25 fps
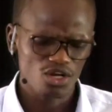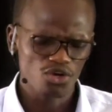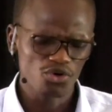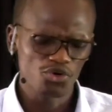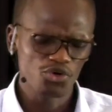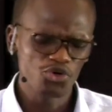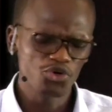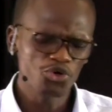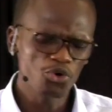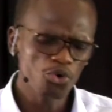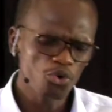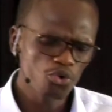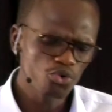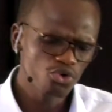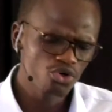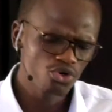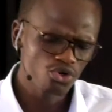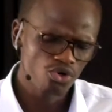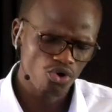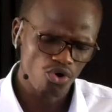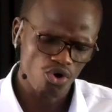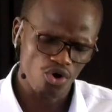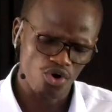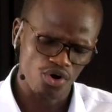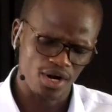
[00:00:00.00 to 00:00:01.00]

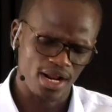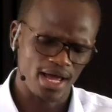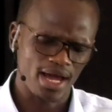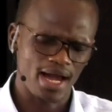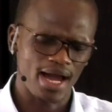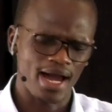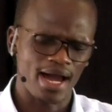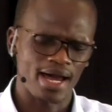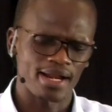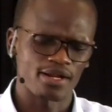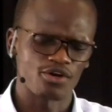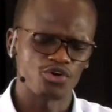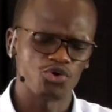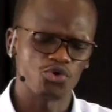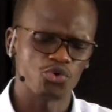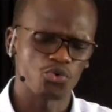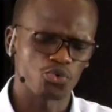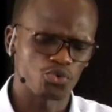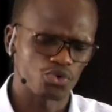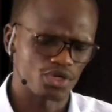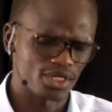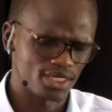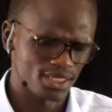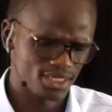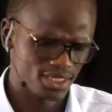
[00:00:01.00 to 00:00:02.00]
known or
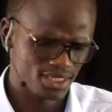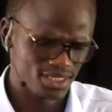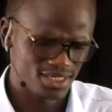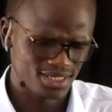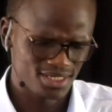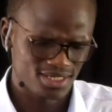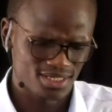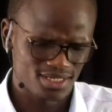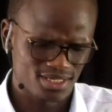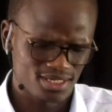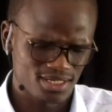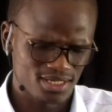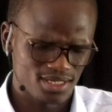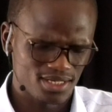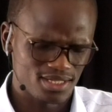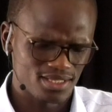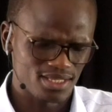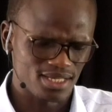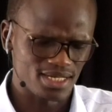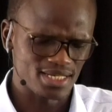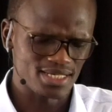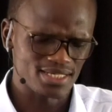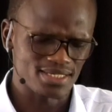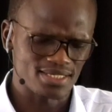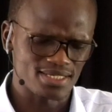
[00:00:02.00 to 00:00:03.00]
unknown,
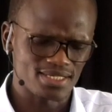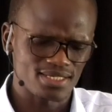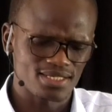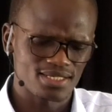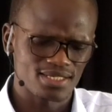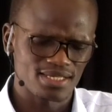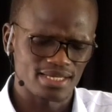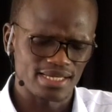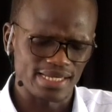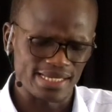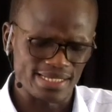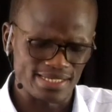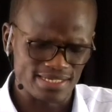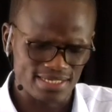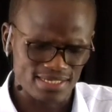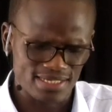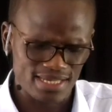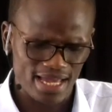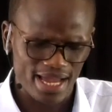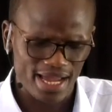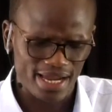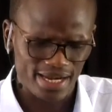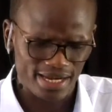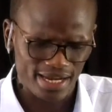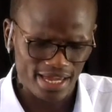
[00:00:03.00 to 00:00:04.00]
that is
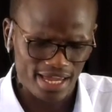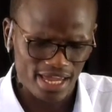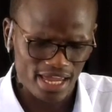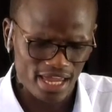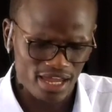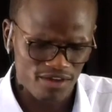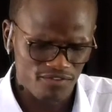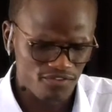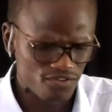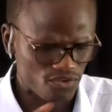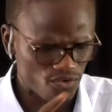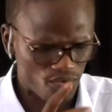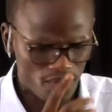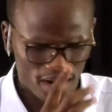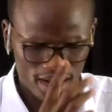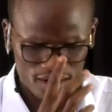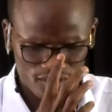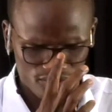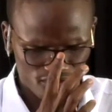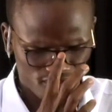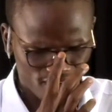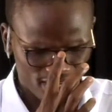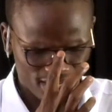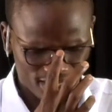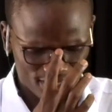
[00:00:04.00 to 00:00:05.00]
inside every one
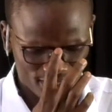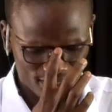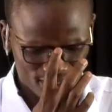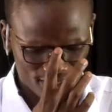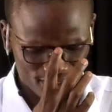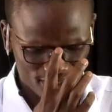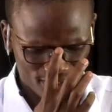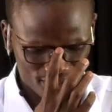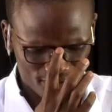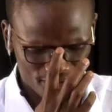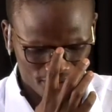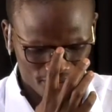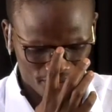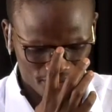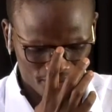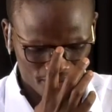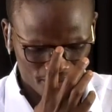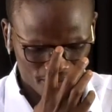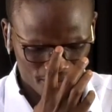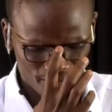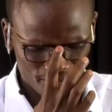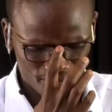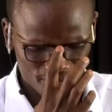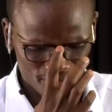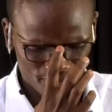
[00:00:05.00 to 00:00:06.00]
of us.
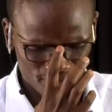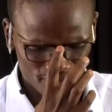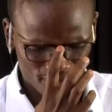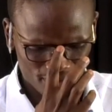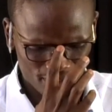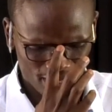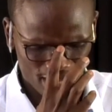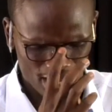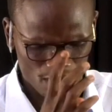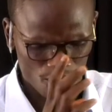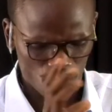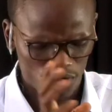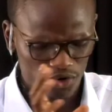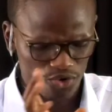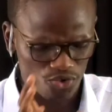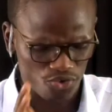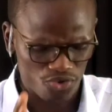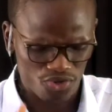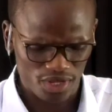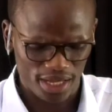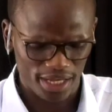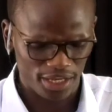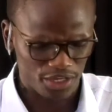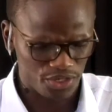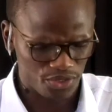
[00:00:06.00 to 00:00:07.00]
I want to
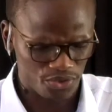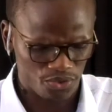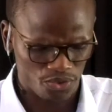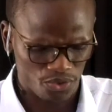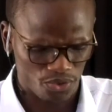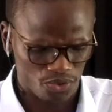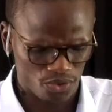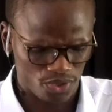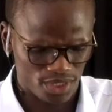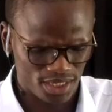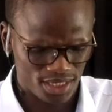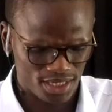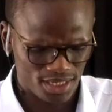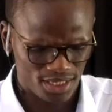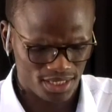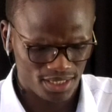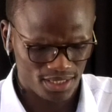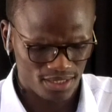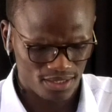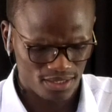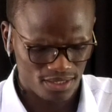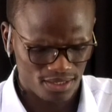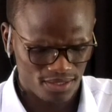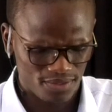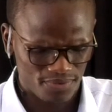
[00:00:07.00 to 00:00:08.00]
thank you, Lord.
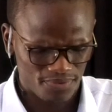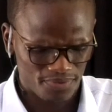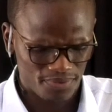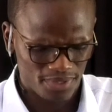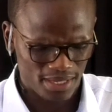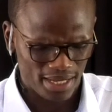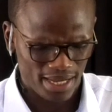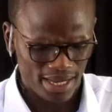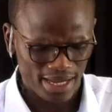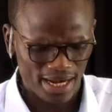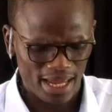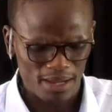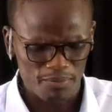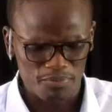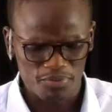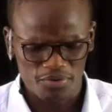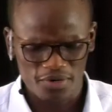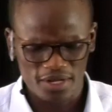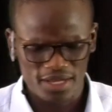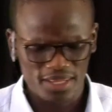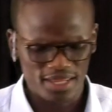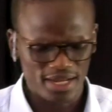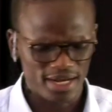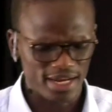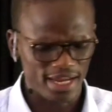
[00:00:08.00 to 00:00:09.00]
And I
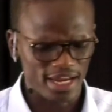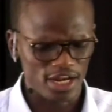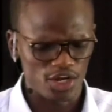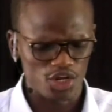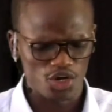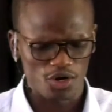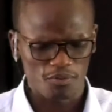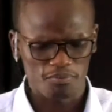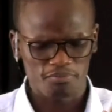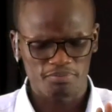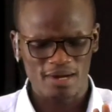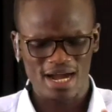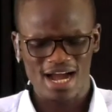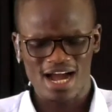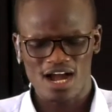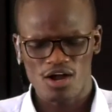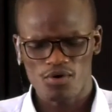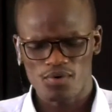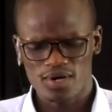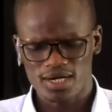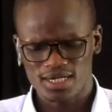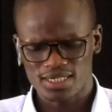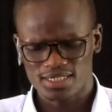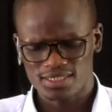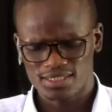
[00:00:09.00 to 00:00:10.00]
pray that in your
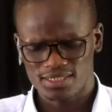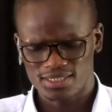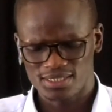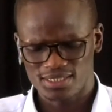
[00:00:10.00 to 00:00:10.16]
power